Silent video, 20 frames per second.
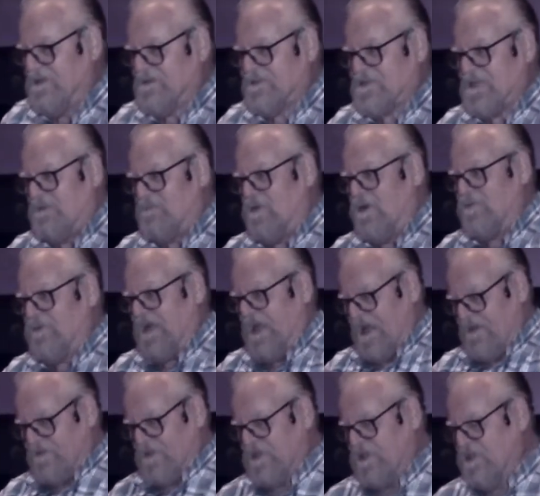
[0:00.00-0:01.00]
someone would
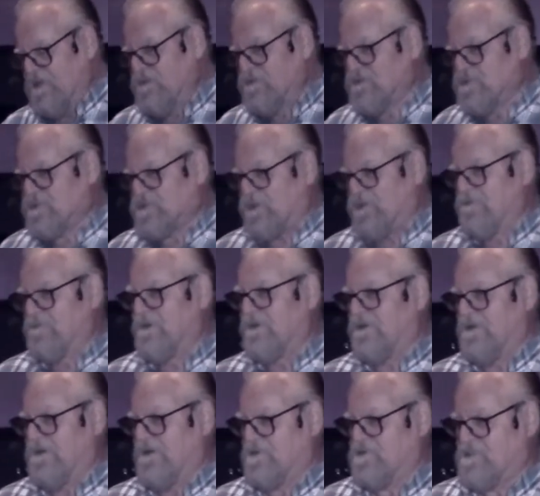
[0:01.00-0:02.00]
have a huge tumor
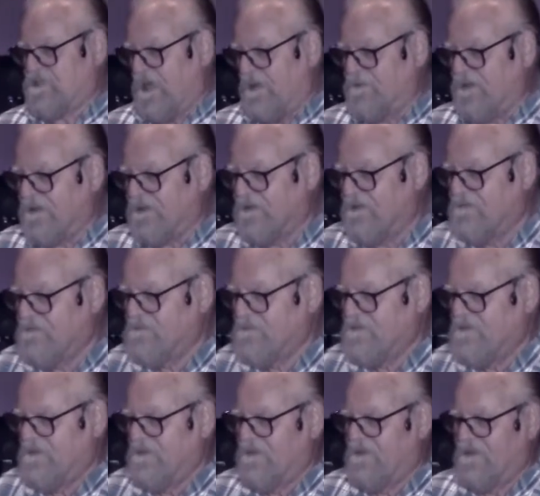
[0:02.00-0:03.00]
in their stomach?
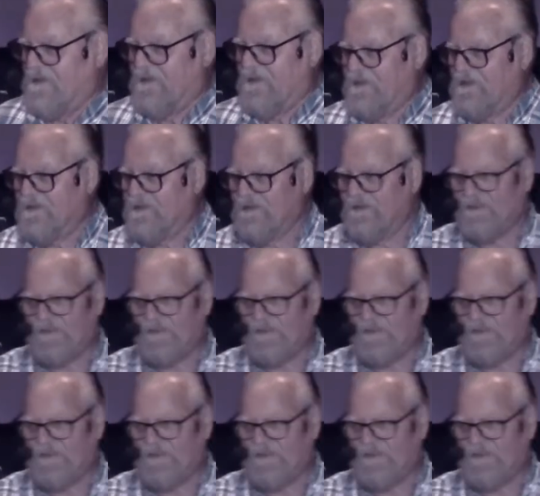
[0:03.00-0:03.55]
I've seen it, yeah.